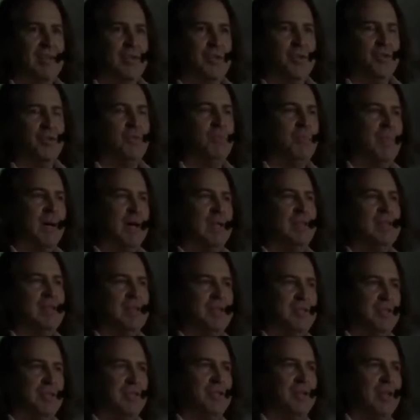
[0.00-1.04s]
you
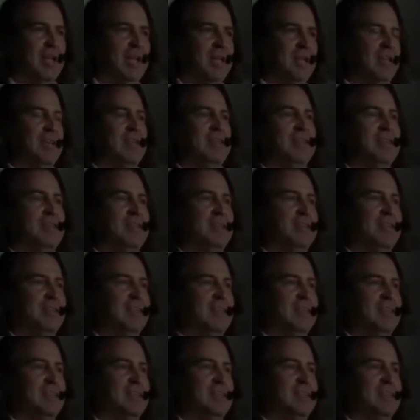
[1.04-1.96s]
might in your head